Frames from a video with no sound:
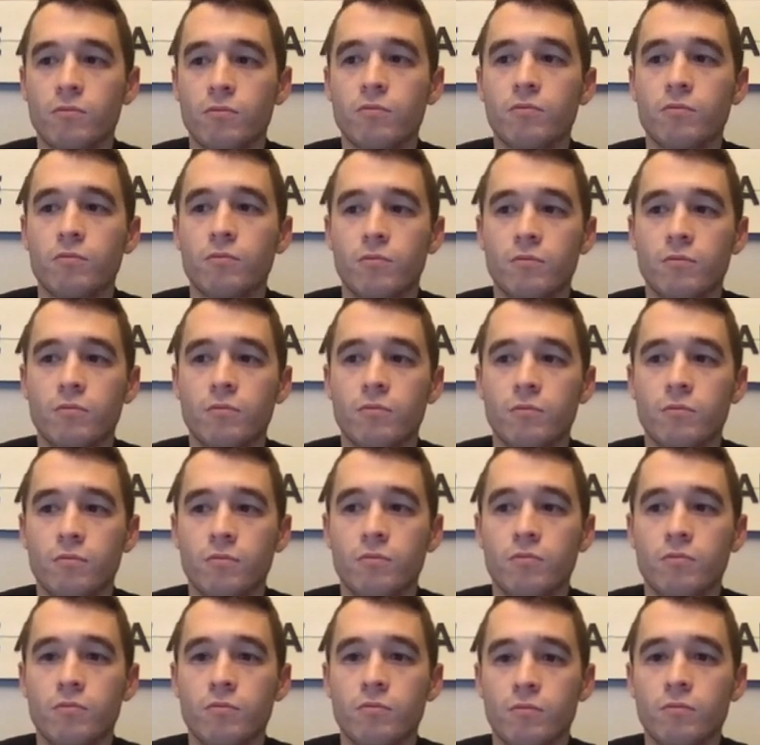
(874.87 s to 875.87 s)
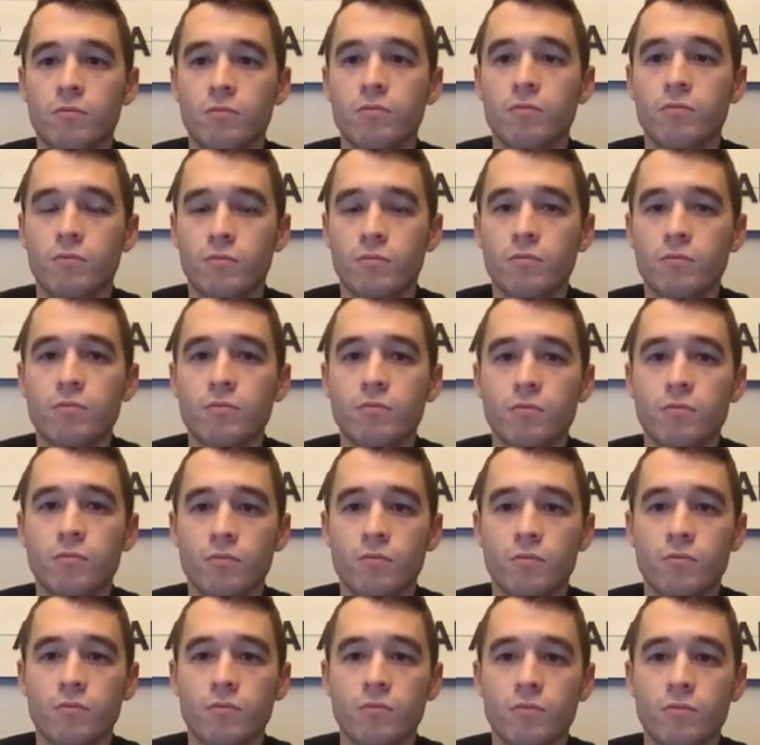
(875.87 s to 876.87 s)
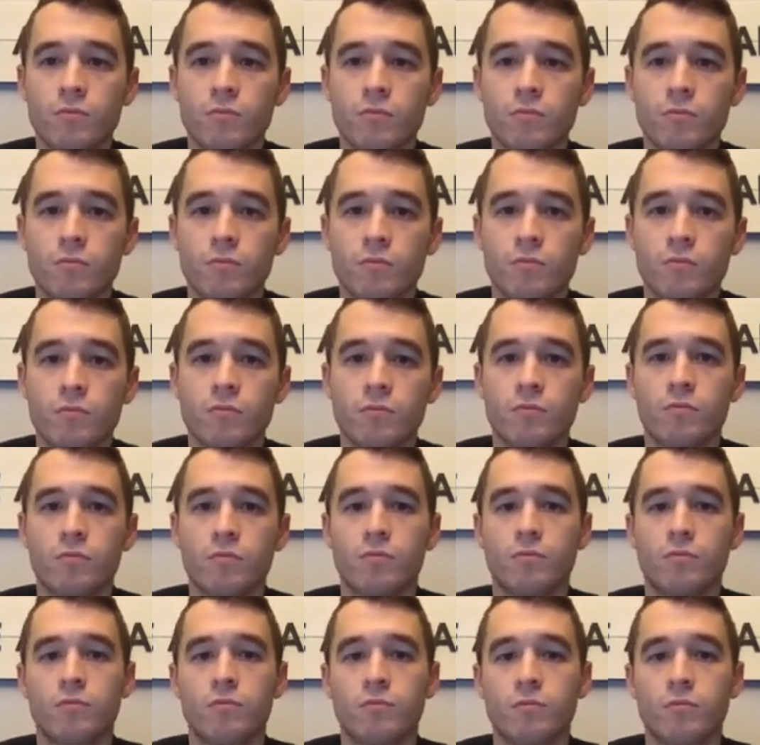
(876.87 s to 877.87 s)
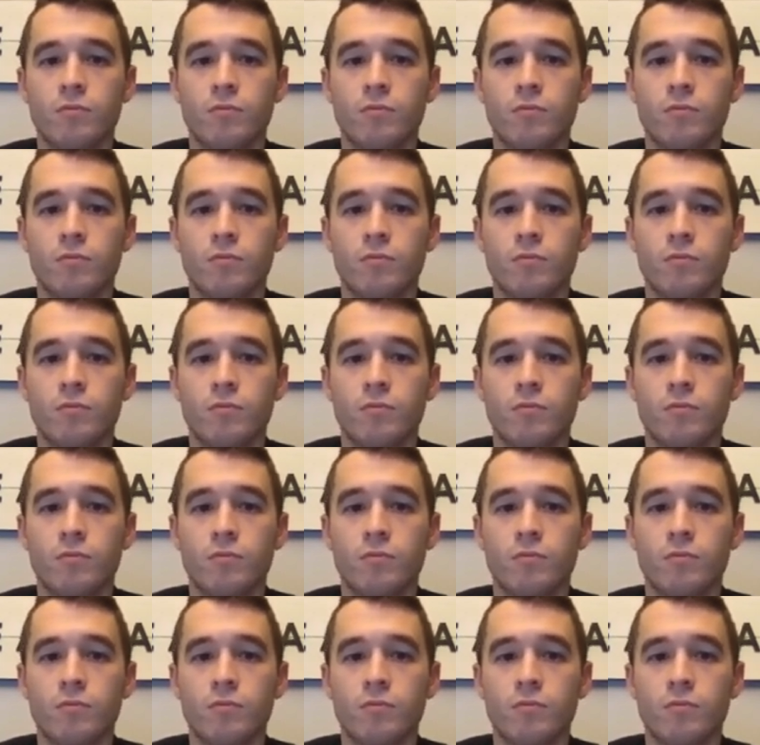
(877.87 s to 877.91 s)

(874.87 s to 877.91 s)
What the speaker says: (silent)